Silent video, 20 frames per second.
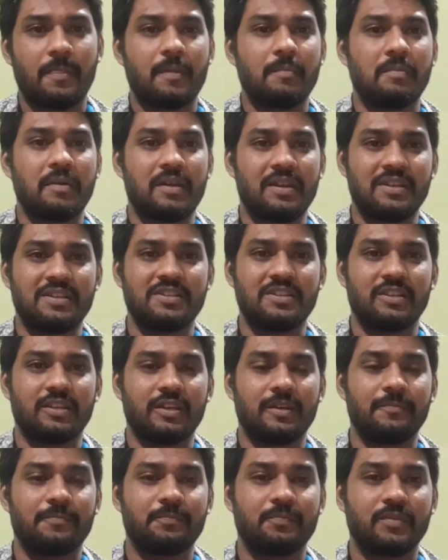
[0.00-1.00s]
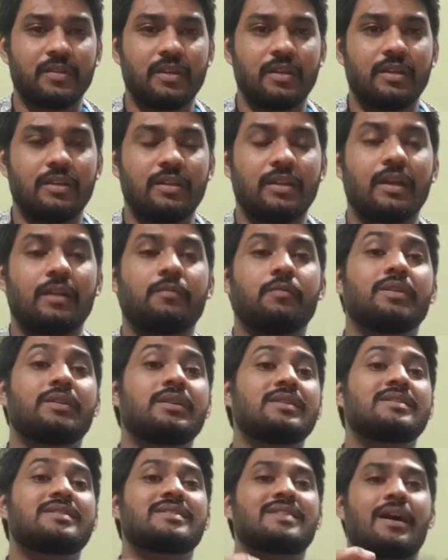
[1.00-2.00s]
Parikshita that
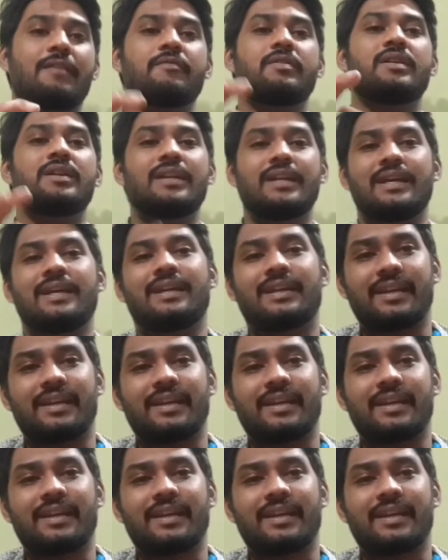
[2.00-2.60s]
within 7-day